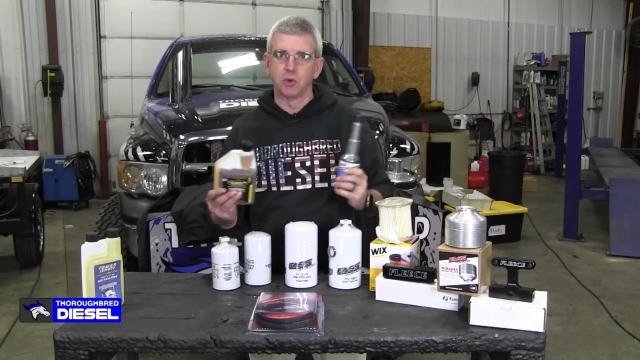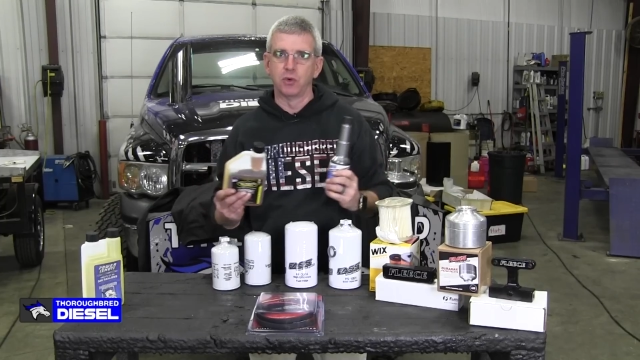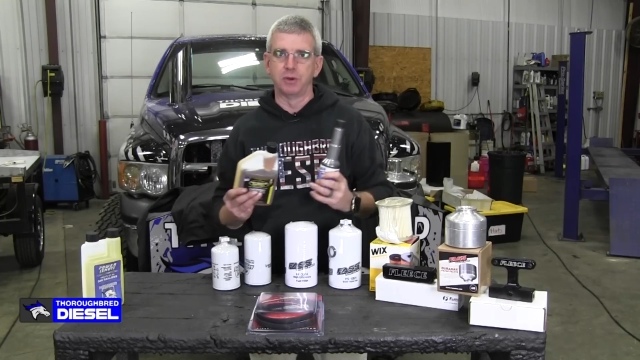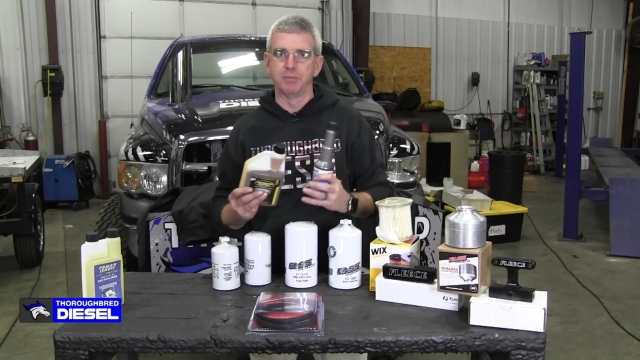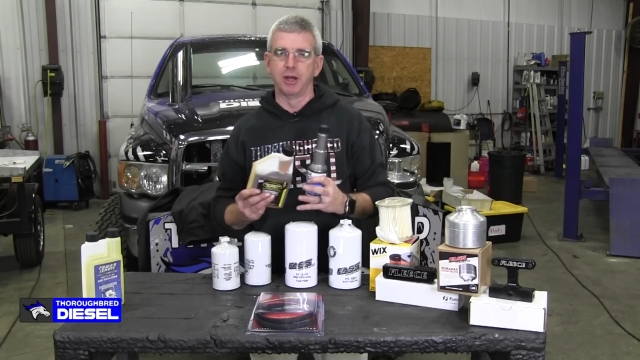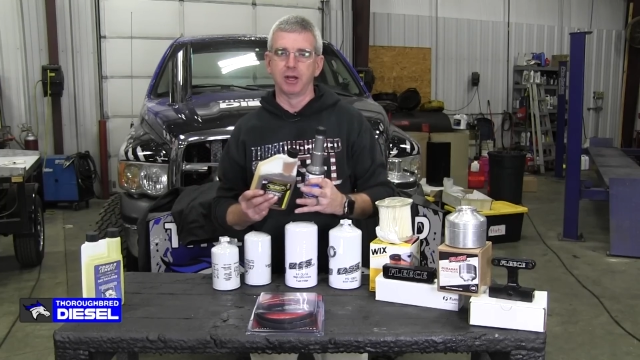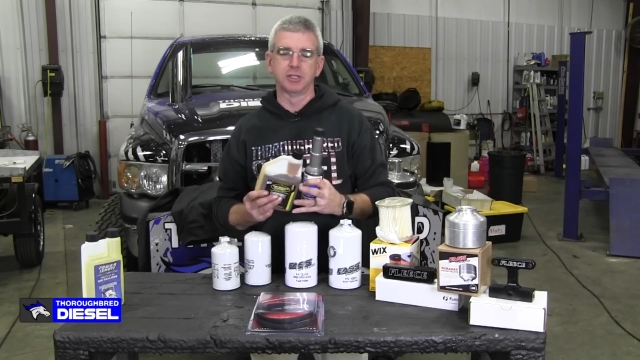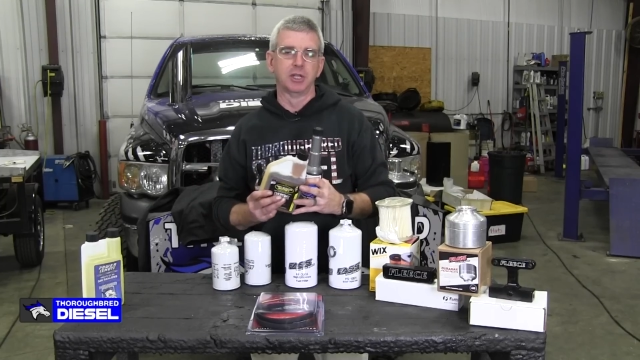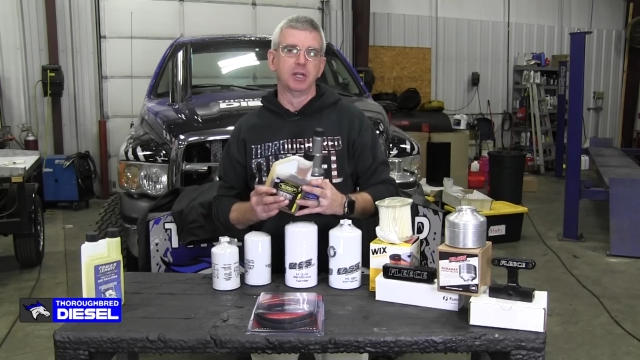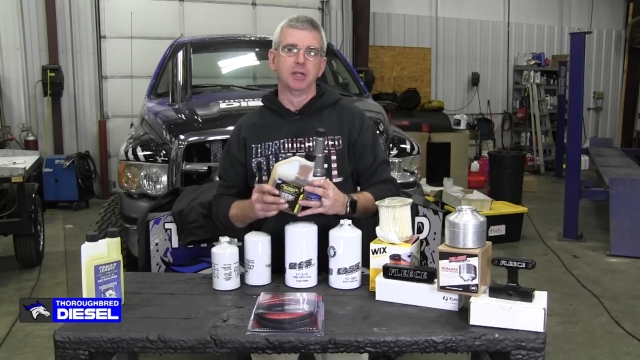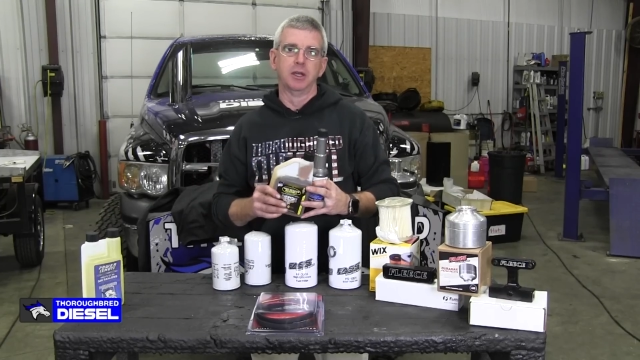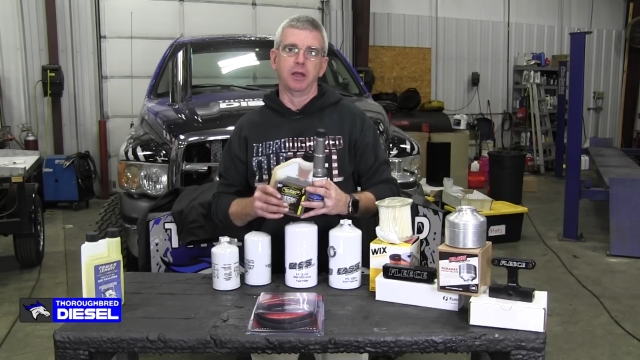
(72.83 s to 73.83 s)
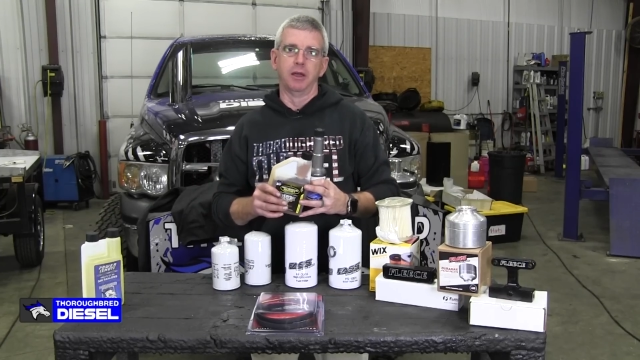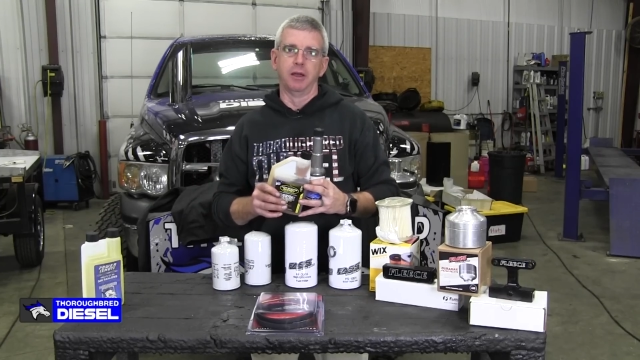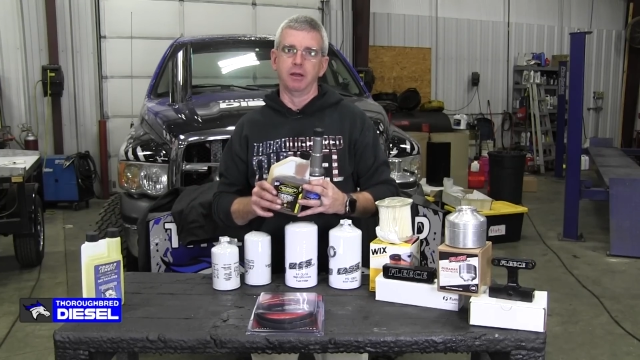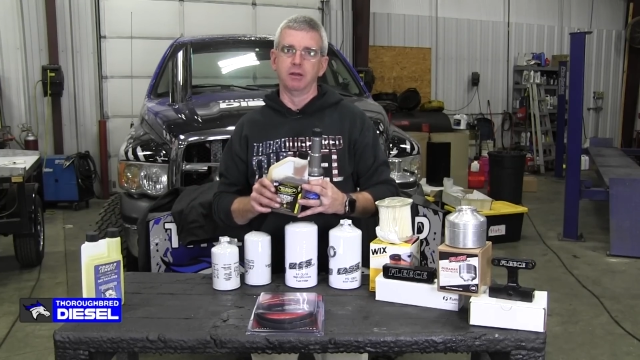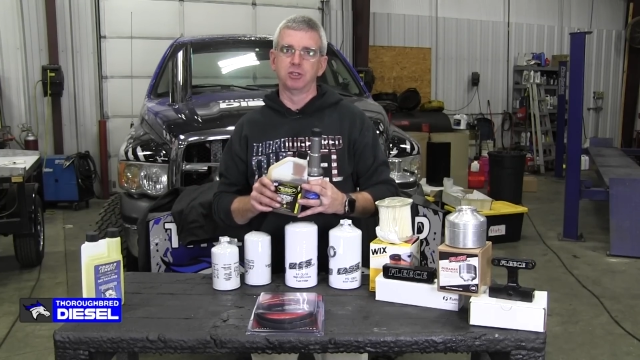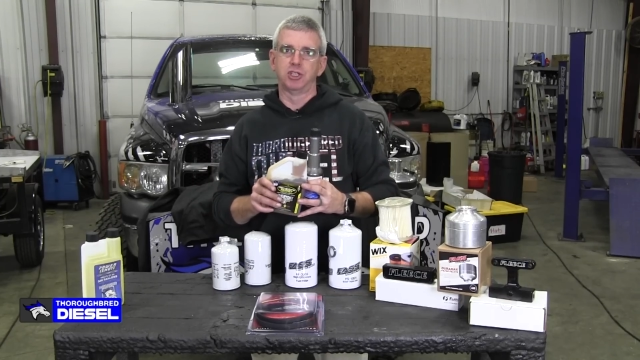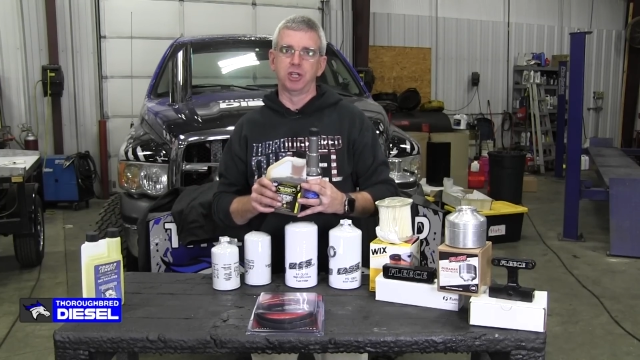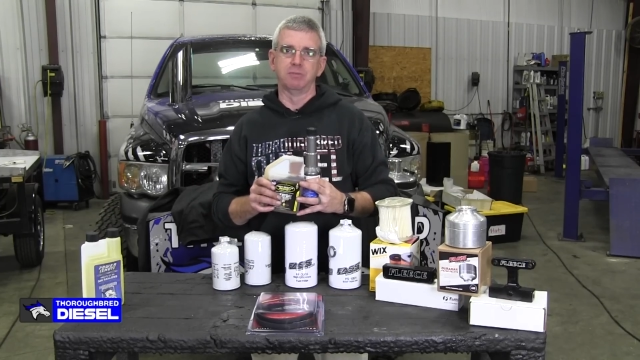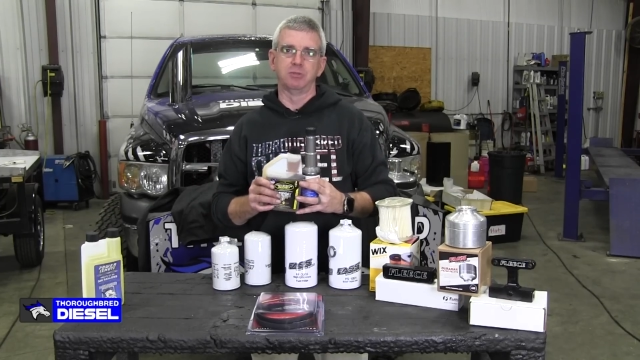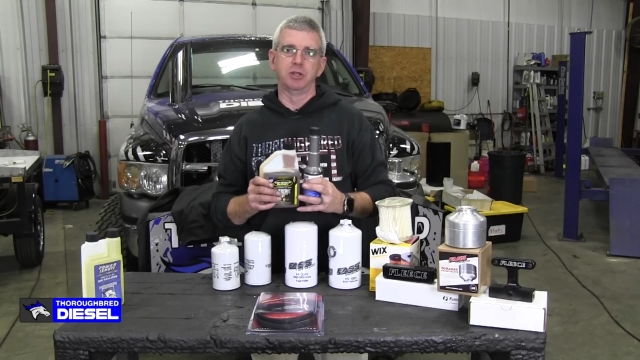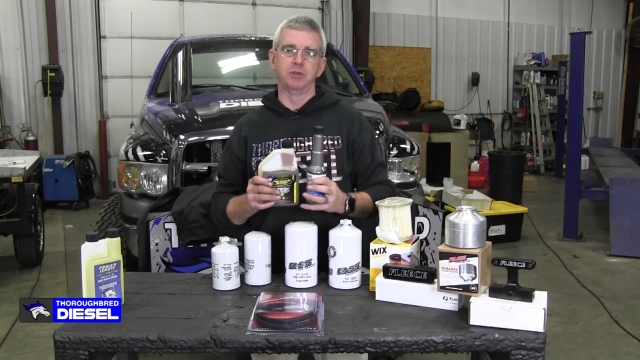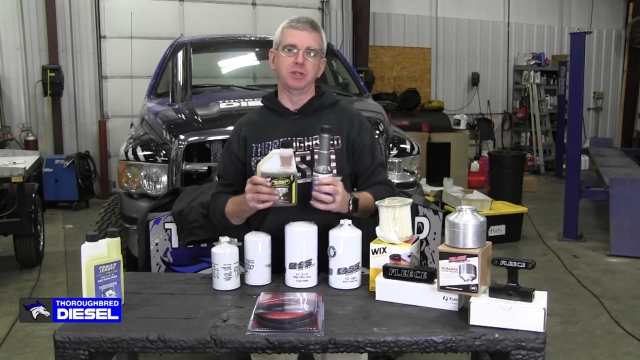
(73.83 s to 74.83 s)
20 bucks uh,
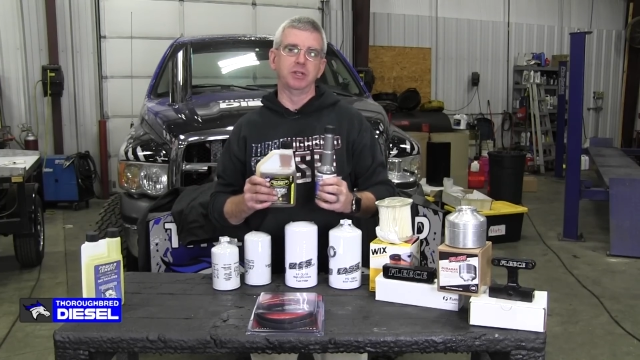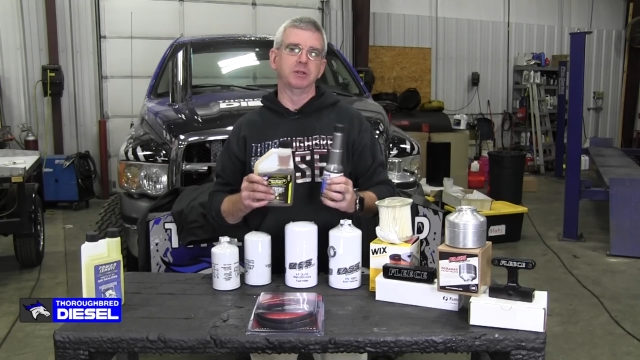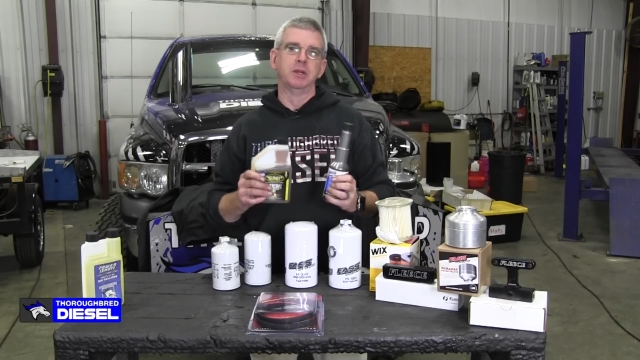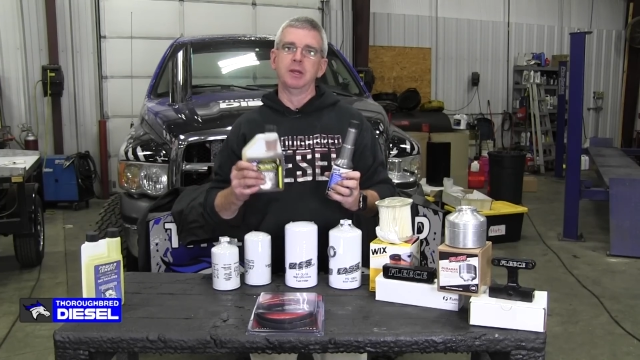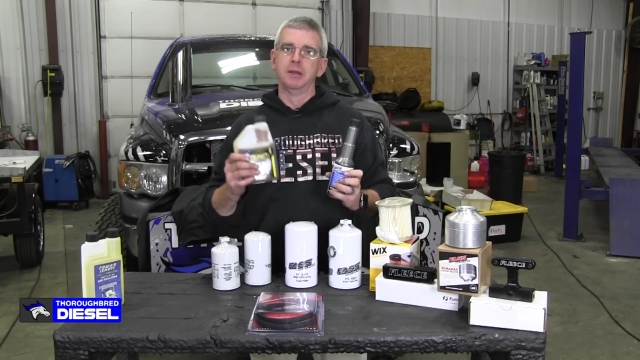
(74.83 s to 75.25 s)
shipped to you.